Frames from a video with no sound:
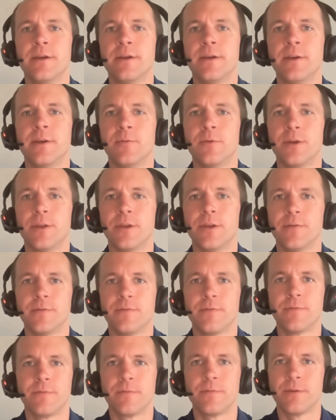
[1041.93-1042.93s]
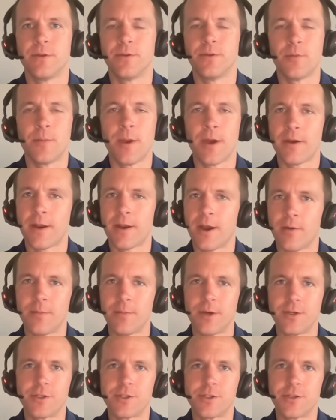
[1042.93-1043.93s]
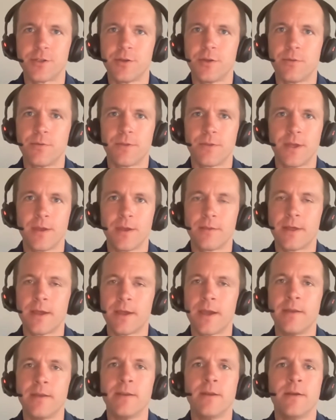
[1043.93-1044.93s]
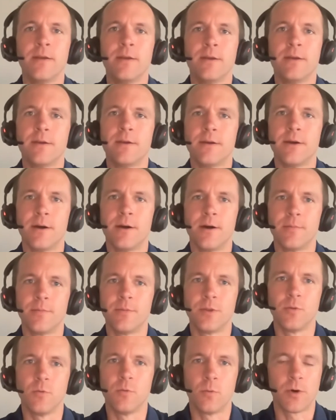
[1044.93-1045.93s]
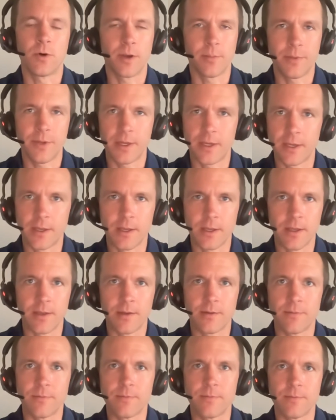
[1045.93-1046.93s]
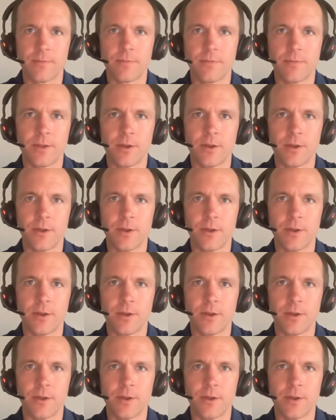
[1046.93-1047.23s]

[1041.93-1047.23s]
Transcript: it would have, you know, no matter how much you think that um, you want to be in,